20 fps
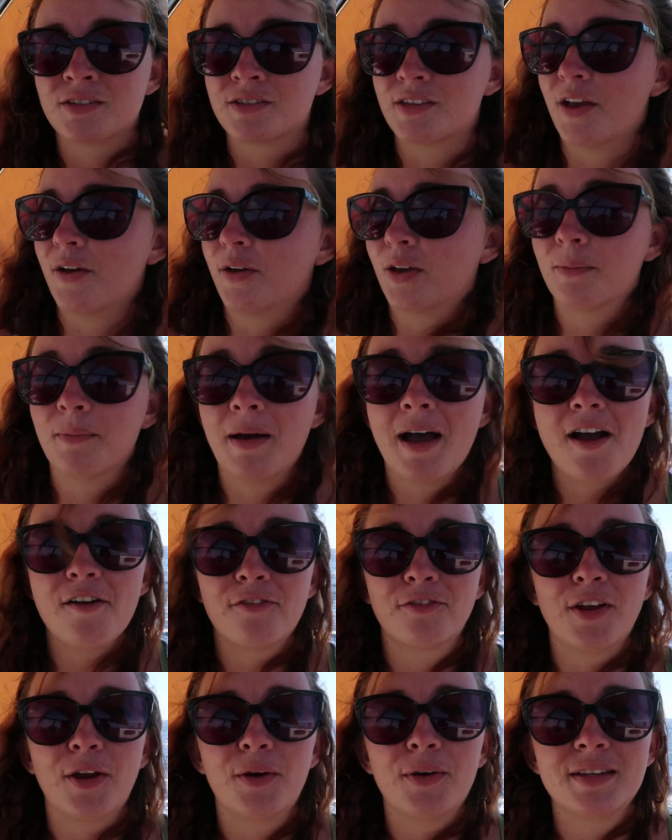So you might
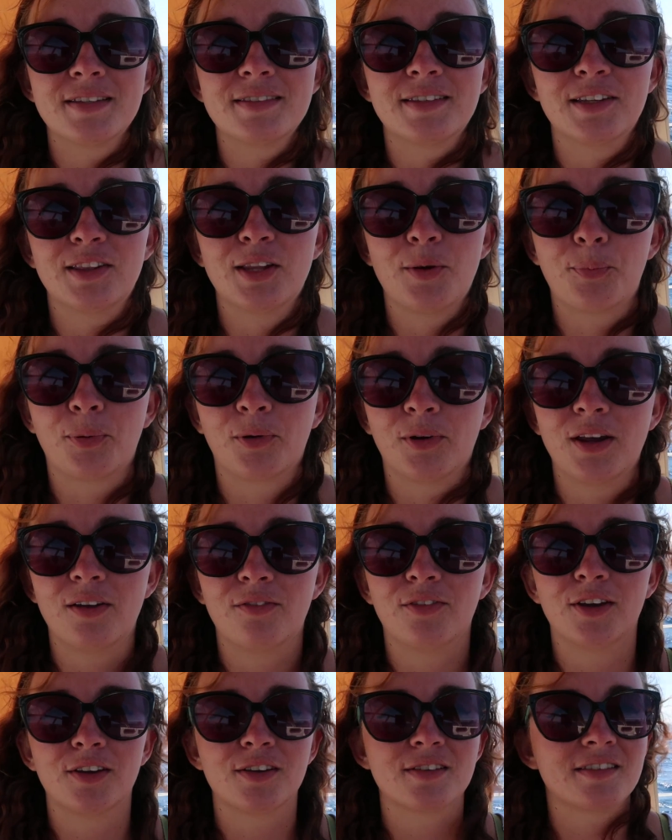have noticed in the
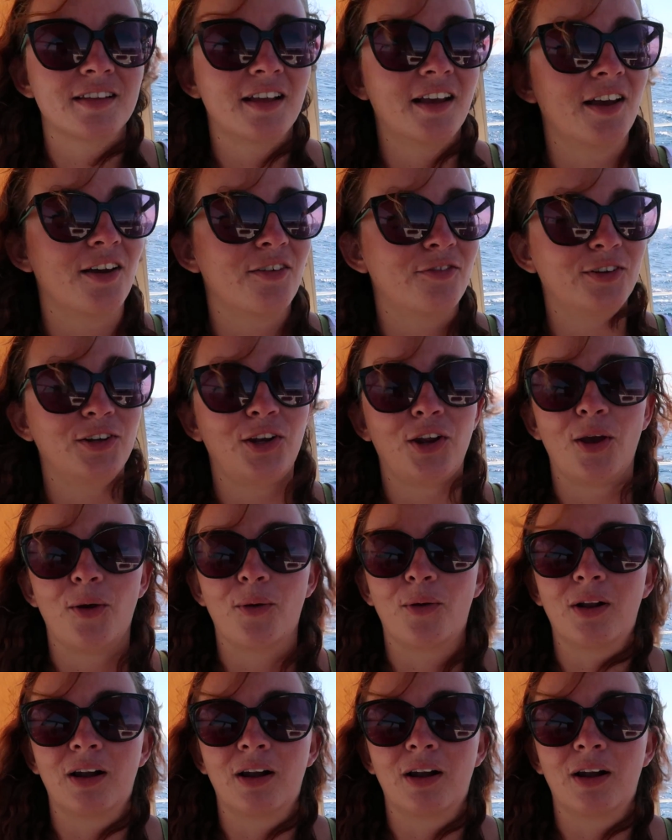previous video